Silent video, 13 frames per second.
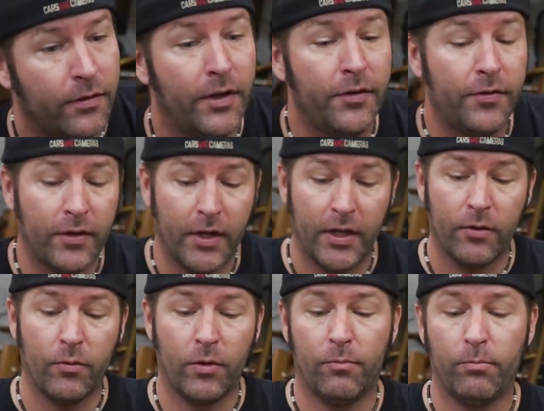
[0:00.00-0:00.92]
this
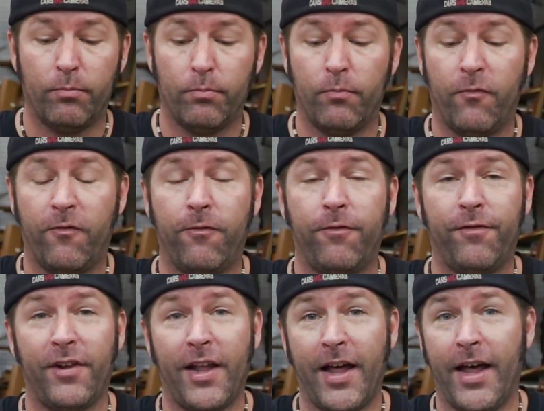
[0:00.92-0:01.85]
thing would
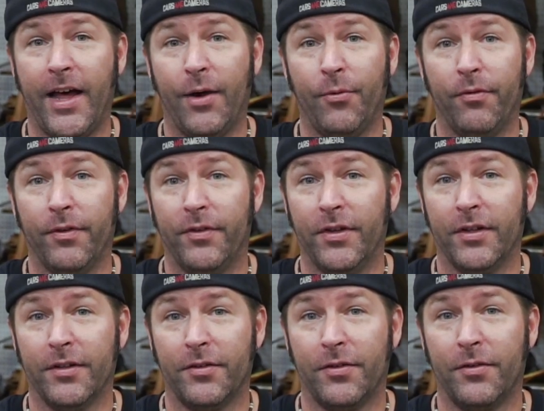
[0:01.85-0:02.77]
fly with a
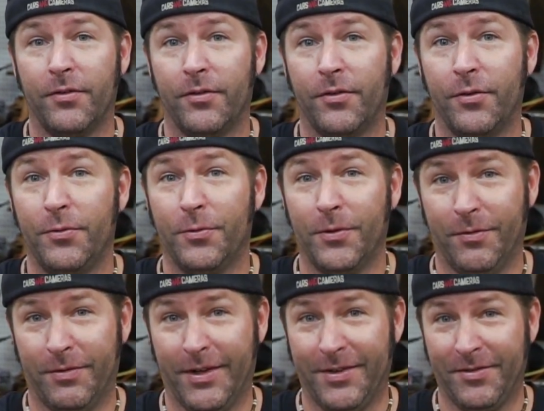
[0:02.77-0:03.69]
Tillotson
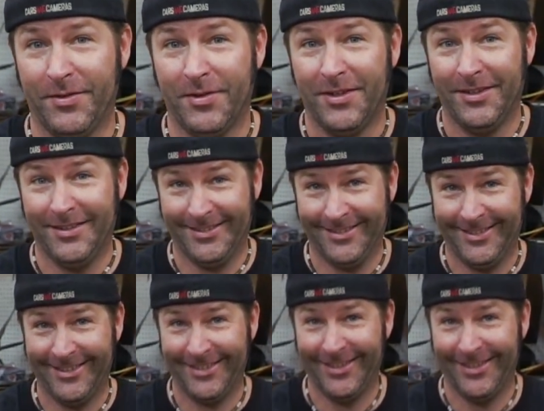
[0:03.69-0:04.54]
225 on it. Yeah, no